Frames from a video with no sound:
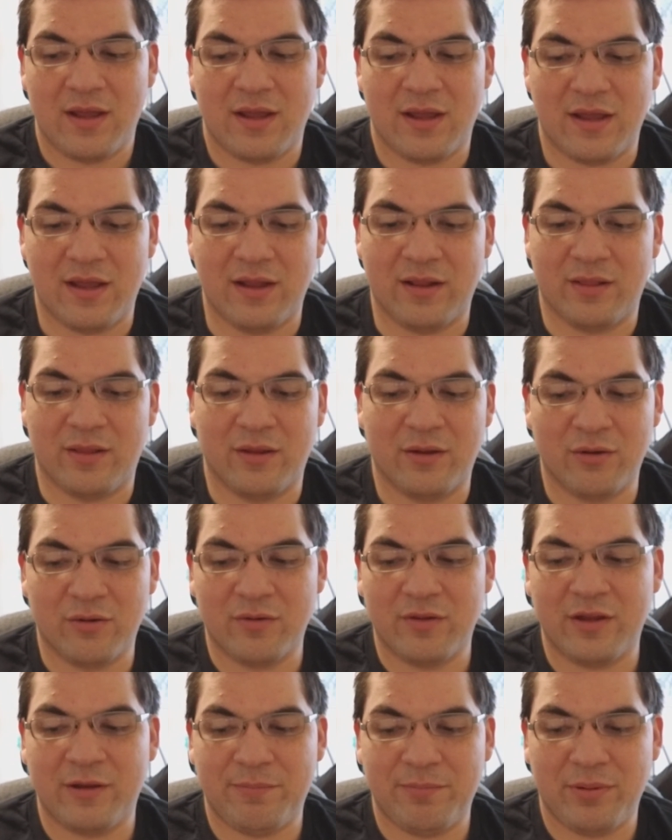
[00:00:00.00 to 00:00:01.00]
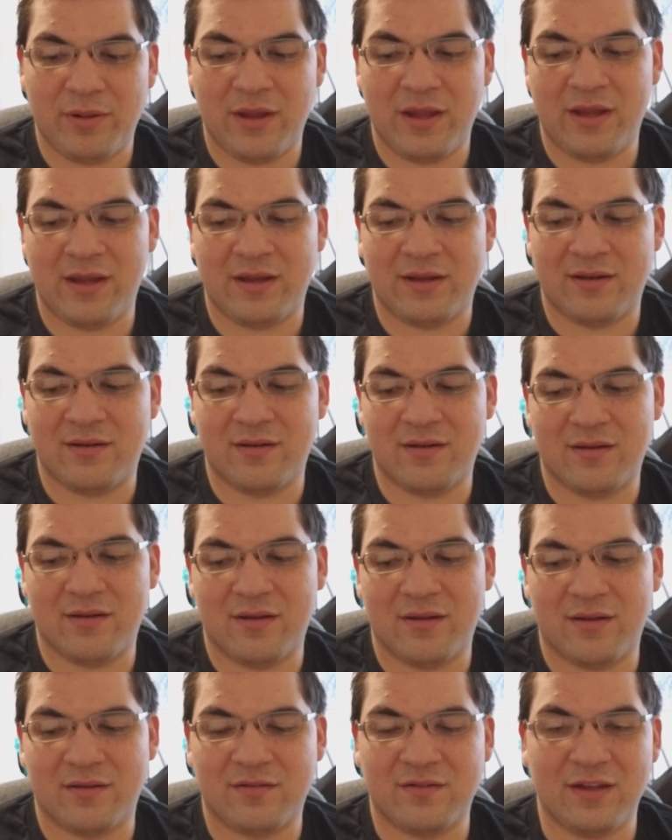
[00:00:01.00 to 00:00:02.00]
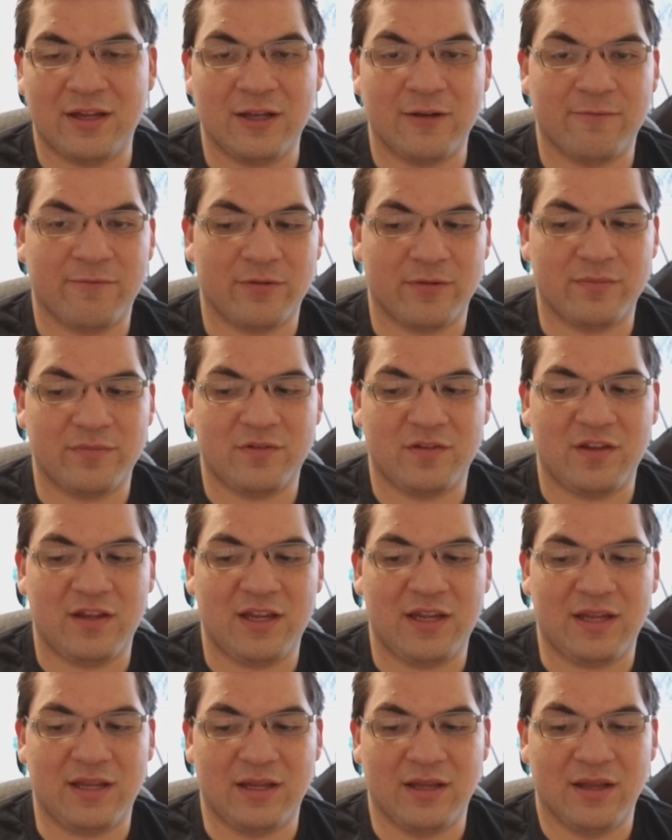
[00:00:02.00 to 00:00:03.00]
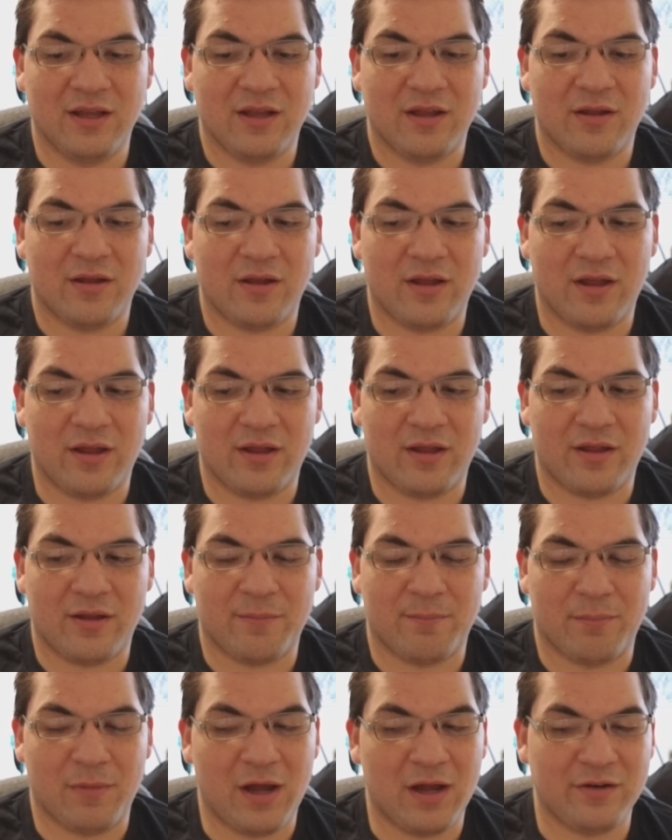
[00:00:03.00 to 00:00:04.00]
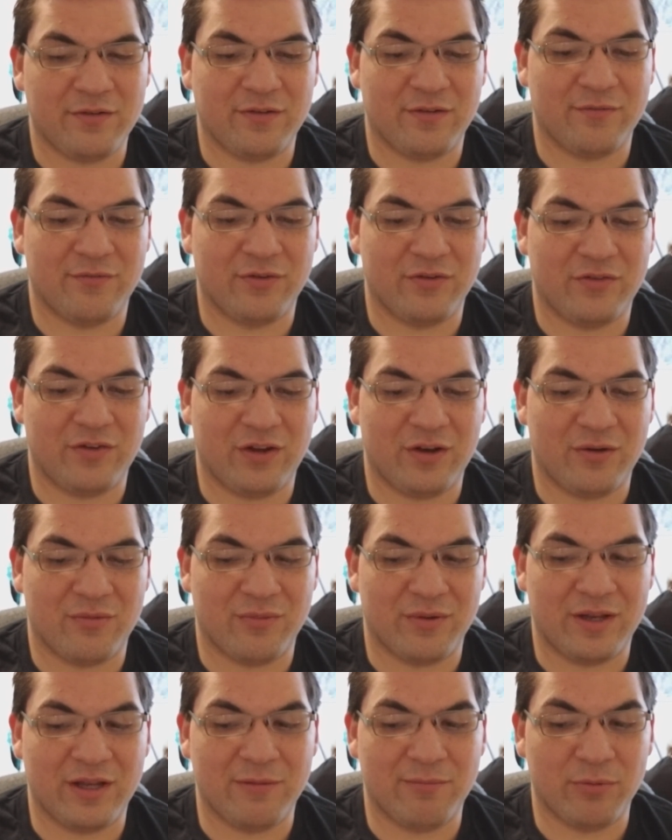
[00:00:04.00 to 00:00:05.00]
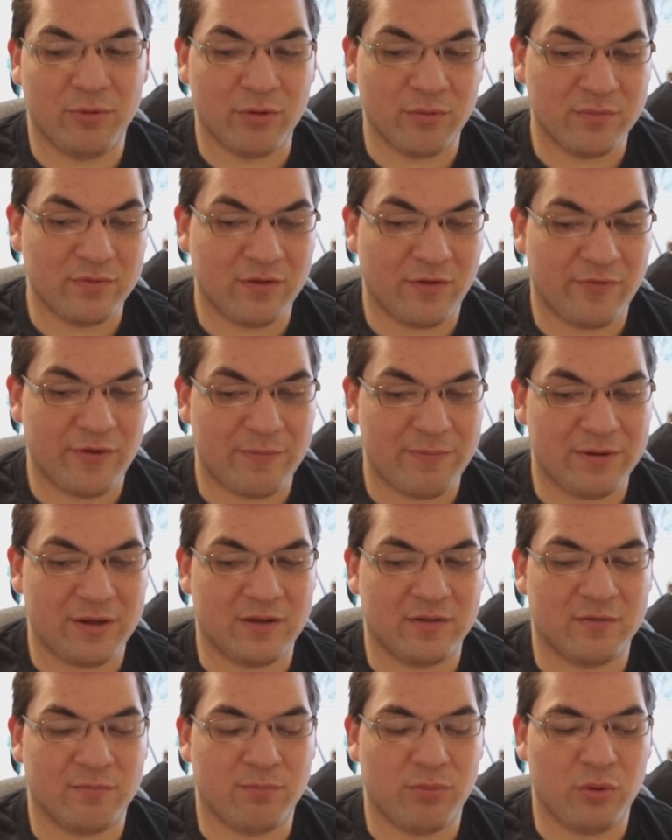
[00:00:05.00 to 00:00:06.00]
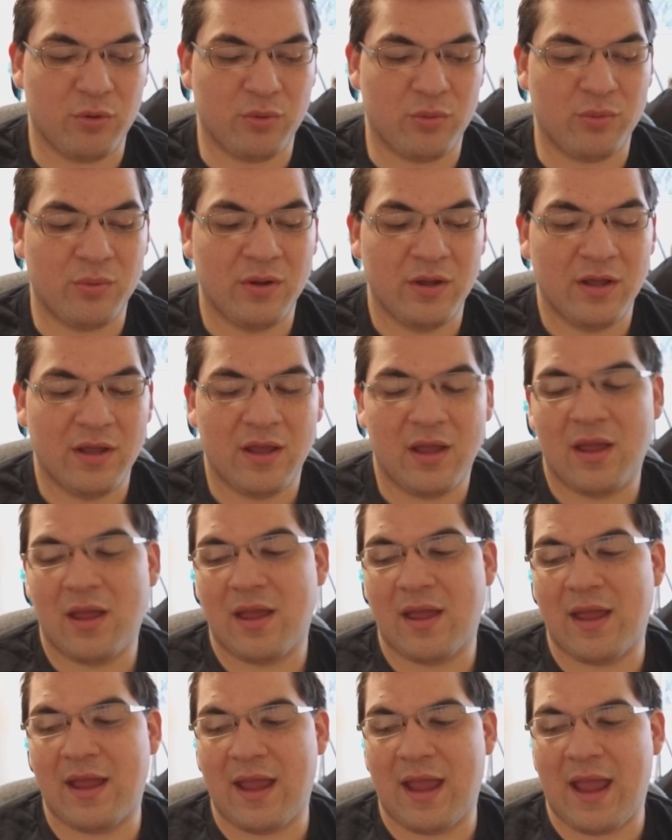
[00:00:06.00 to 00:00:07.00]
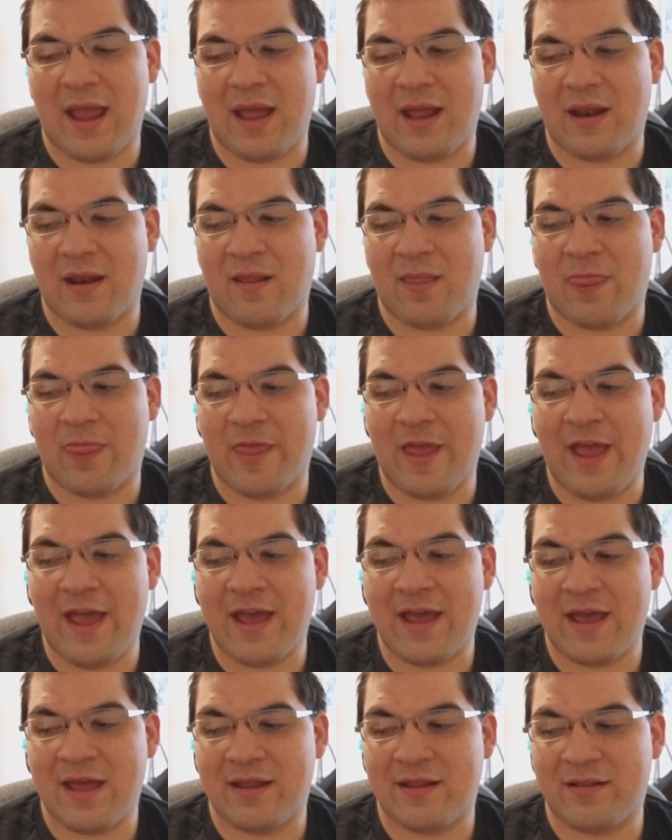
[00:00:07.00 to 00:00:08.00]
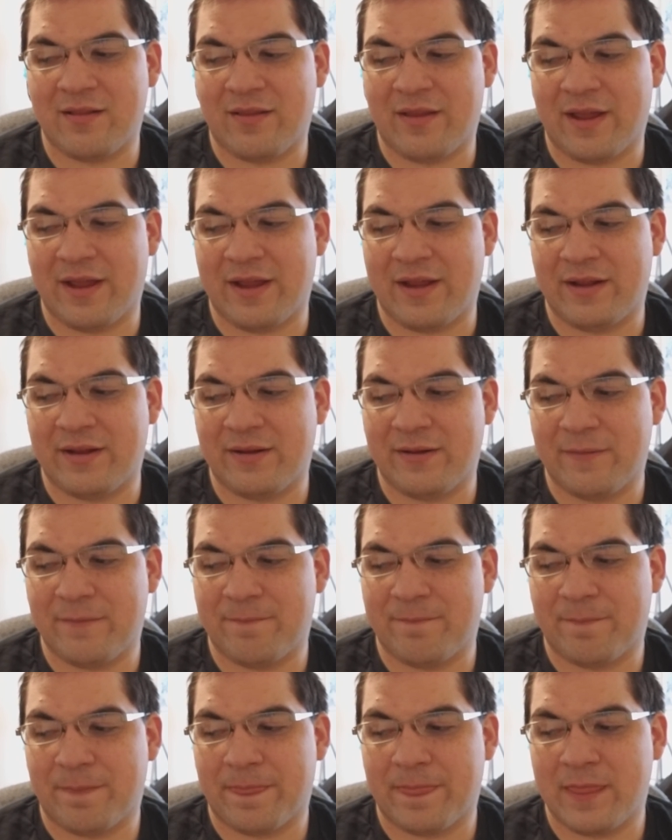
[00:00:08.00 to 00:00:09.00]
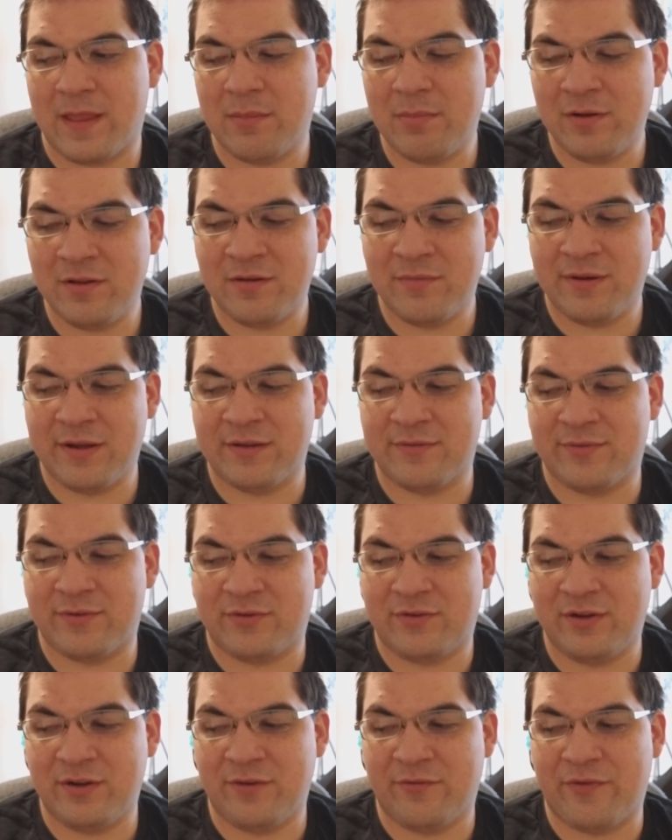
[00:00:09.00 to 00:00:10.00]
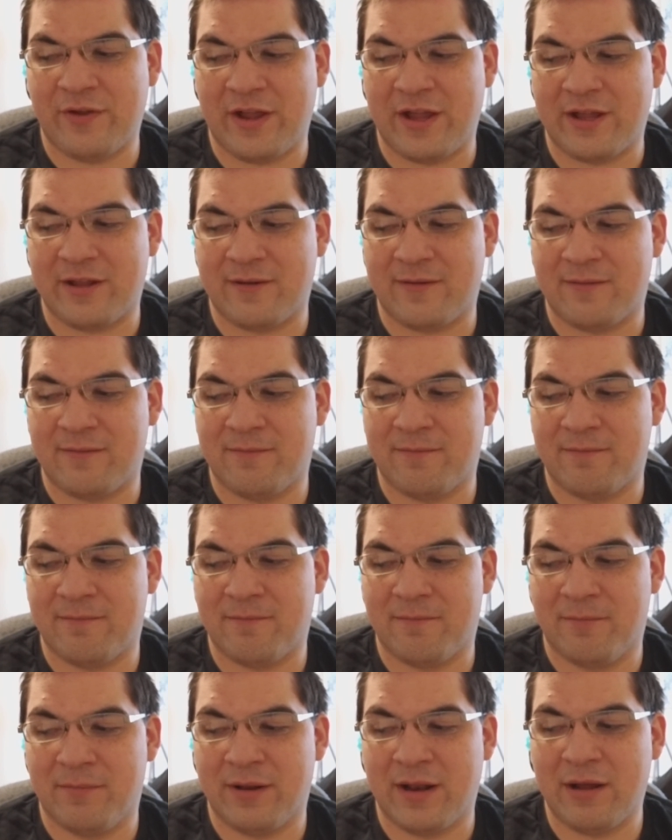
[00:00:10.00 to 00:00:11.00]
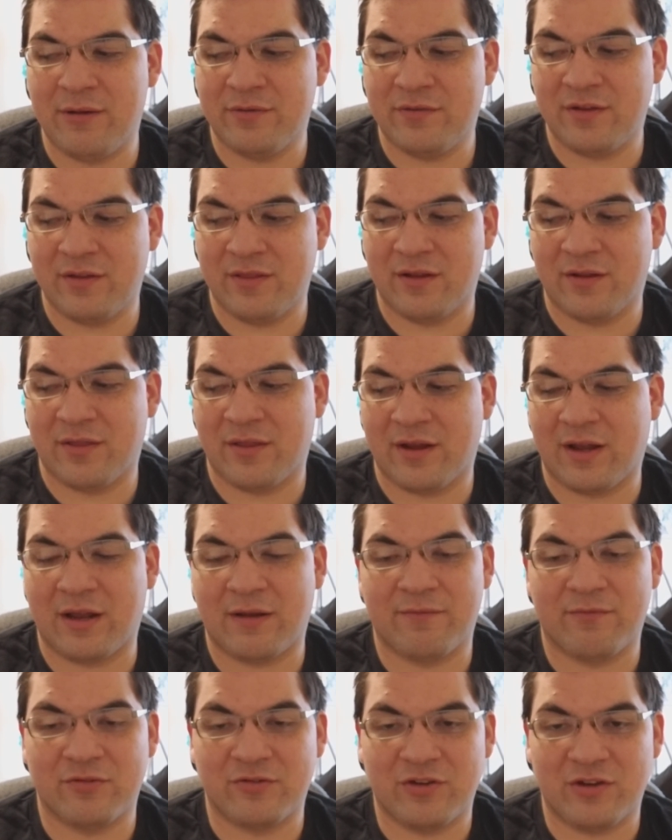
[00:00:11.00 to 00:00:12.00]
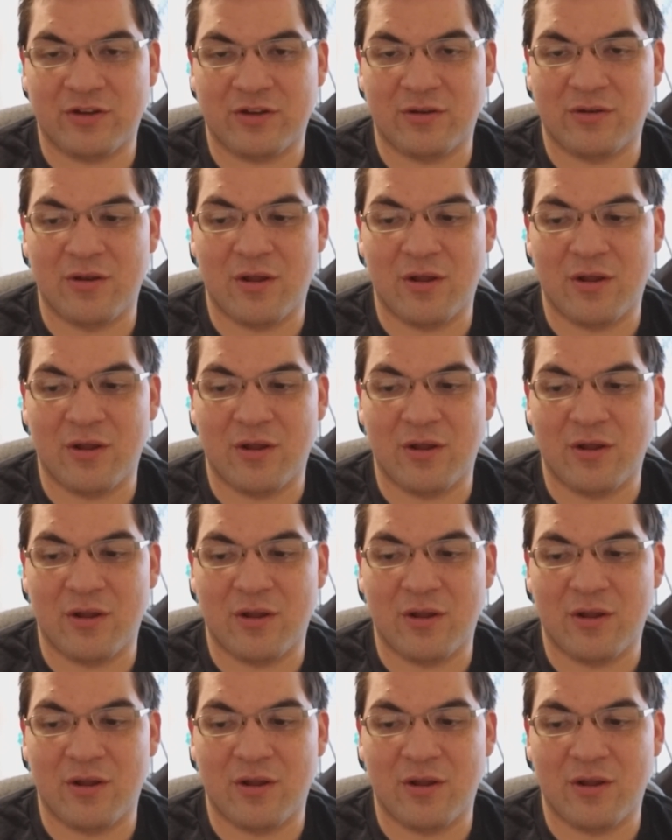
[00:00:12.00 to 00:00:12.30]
It literally played a scene from Z, Majin Vegeta, when he blew himself up against Buu. And that, like, I'm not the biggest Vegeta fan, but I was sitting there thinking, Vegeta,